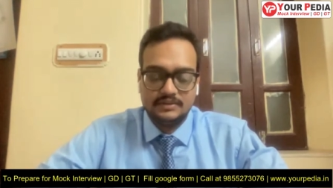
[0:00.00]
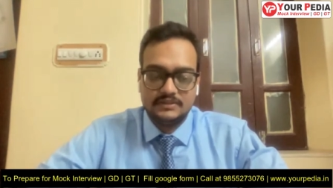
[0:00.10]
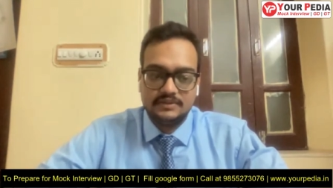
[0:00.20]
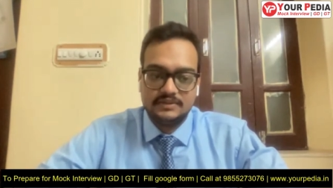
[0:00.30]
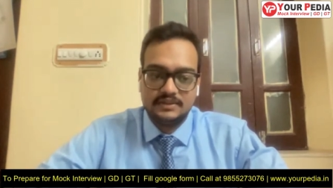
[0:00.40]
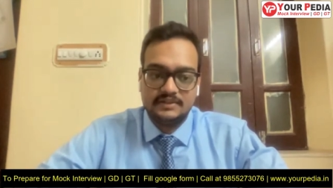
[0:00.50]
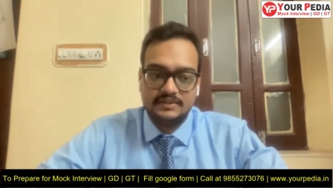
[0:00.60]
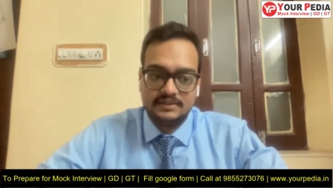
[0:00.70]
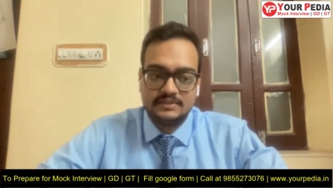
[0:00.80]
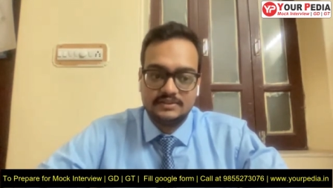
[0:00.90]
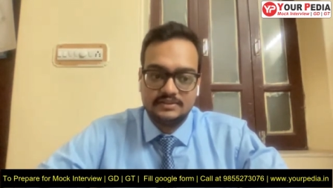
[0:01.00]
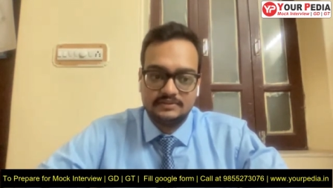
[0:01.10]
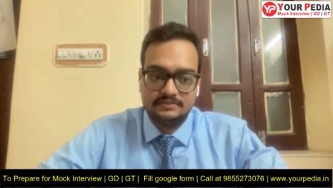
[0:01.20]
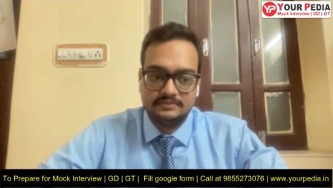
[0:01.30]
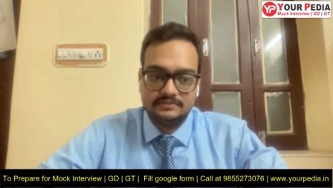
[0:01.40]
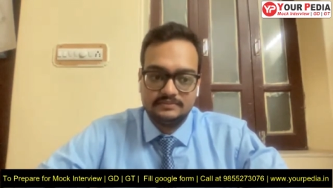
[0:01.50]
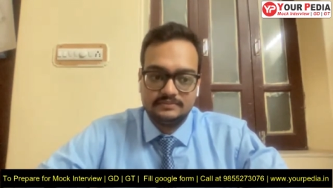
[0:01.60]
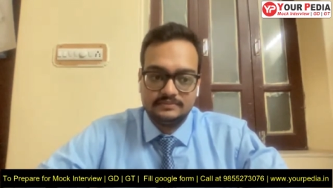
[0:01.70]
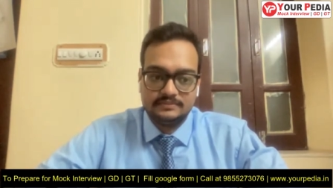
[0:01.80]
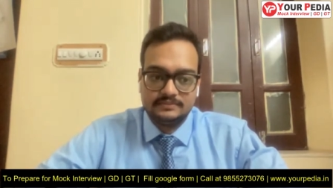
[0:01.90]
That's what sir, is the I gain of gain of
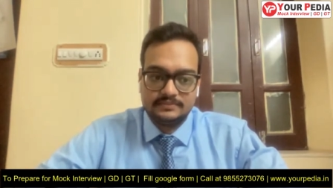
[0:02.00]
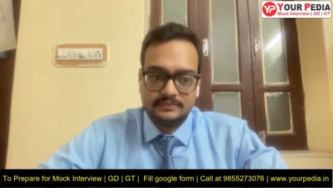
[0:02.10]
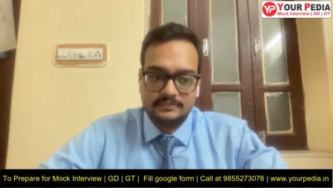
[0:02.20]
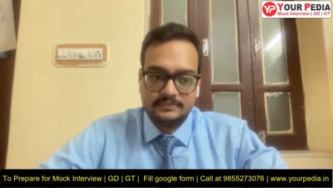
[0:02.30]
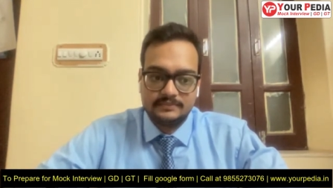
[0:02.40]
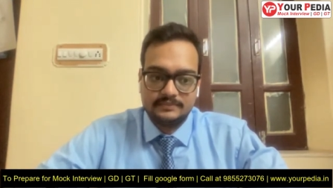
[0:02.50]
oscillators?